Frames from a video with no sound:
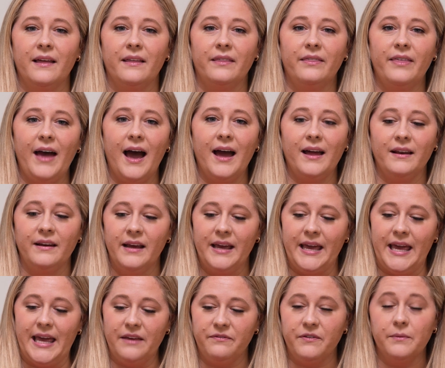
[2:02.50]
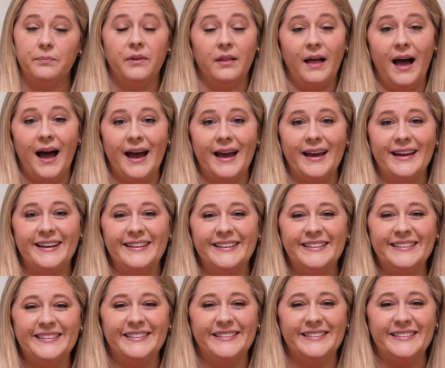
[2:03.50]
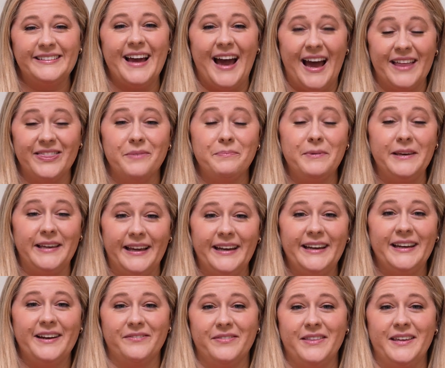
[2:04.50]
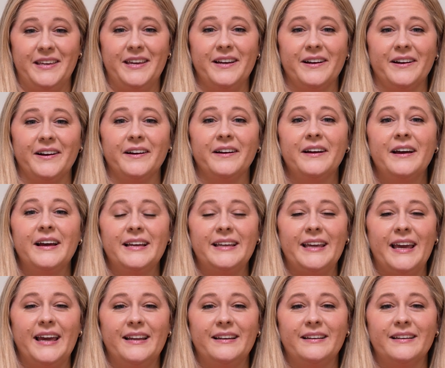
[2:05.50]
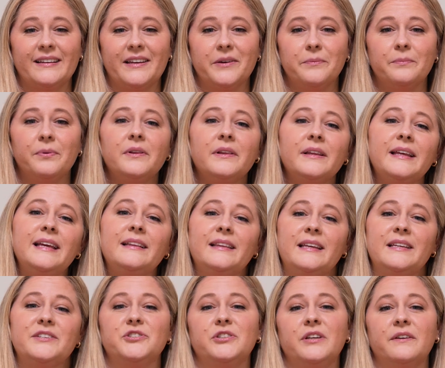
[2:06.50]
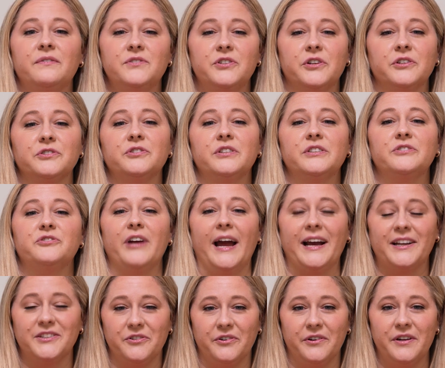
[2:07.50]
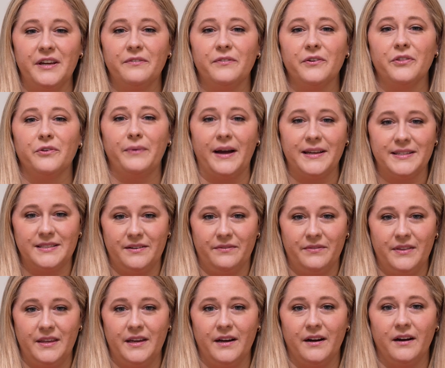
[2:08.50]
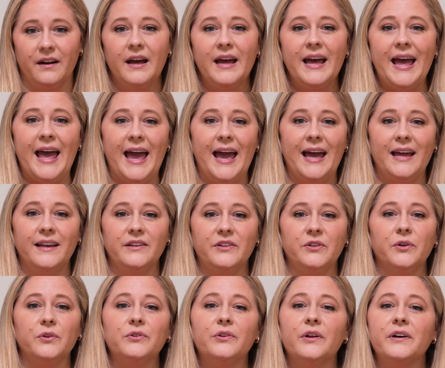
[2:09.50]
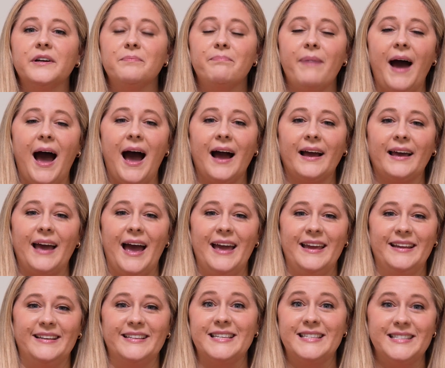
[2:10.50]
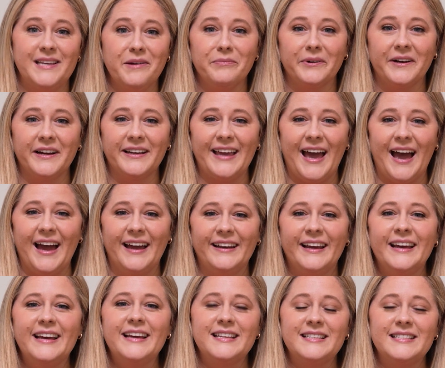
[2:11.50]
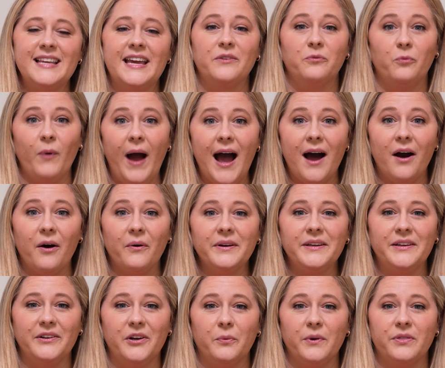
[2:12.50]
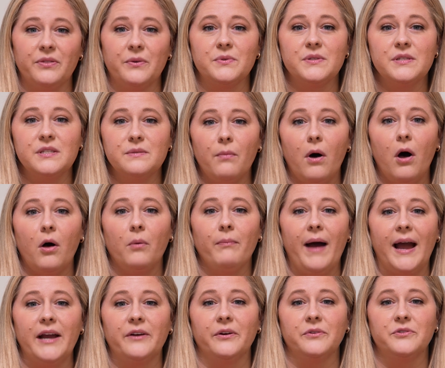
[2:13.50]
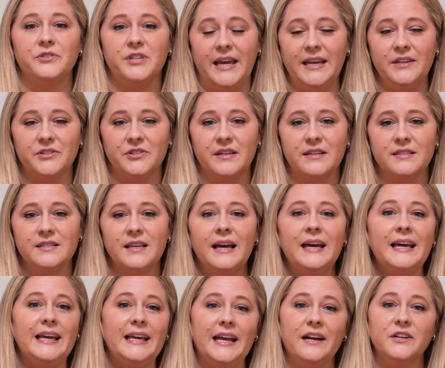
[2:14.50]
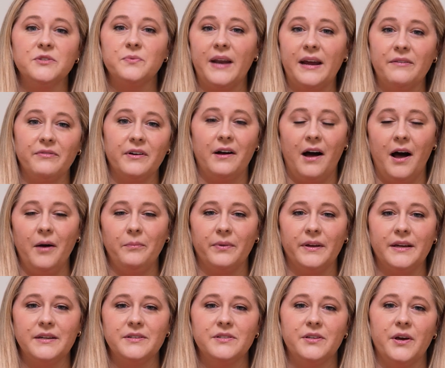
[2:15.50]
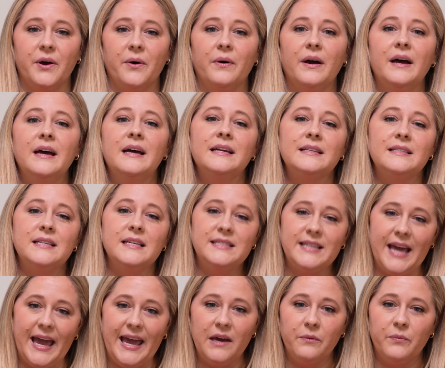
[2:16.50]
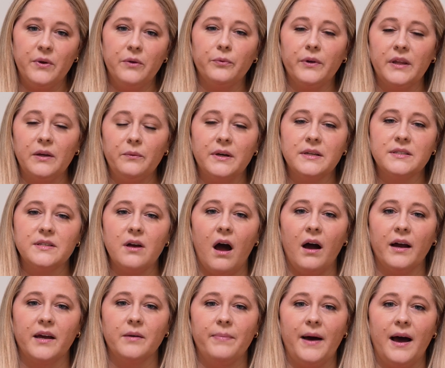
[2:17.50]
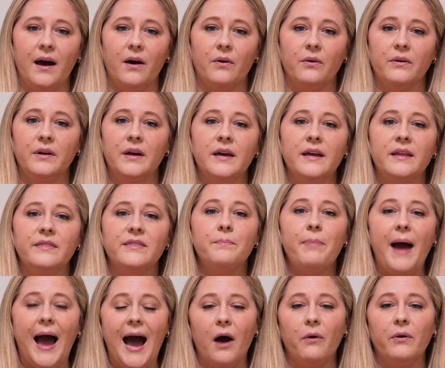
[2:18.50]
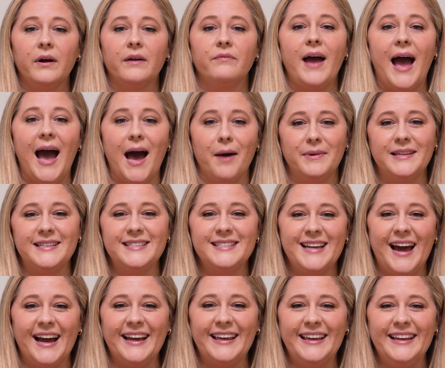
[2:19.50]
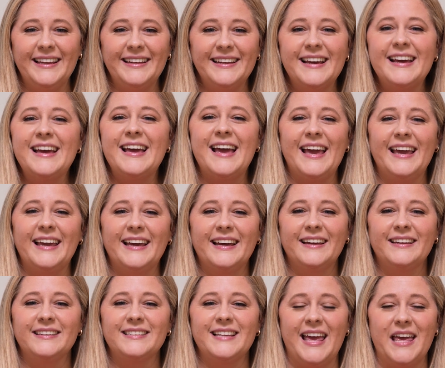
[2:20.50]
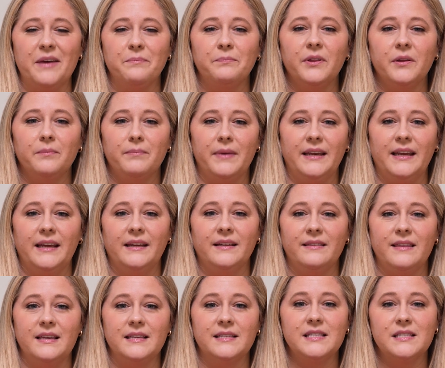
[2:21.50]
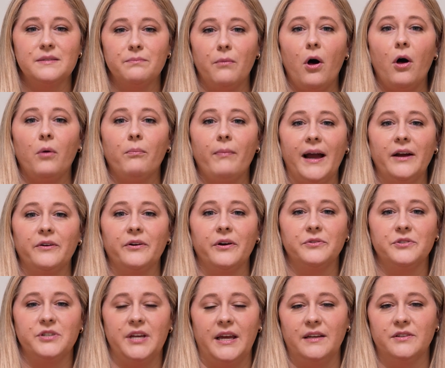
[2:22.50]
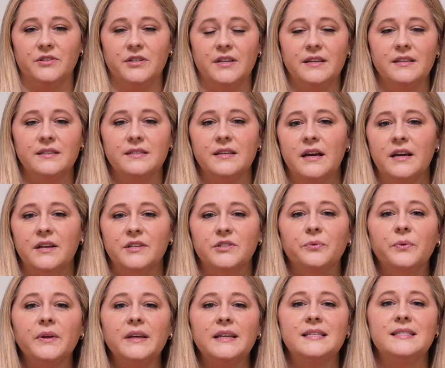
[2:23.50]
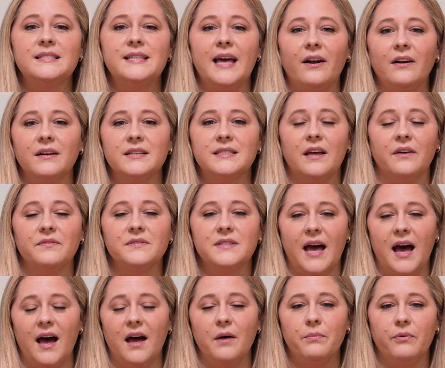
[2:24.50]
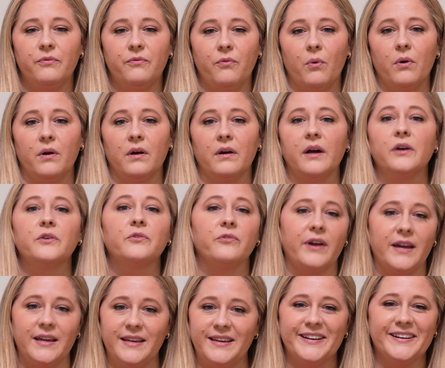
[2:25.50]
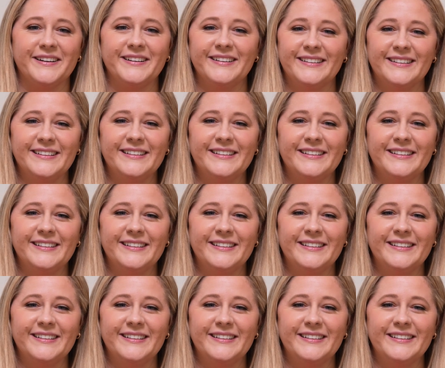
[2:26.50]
that, if applied at the beginning of the year, can completely shift your trajectory for the rest of the year. And you'll look back in December again saying, wow, with those small micro changes, here's what I've accomplished. So today we really want to talk about the power of habit stacking and implementing these small micro changes to really set ourselves up for a great year.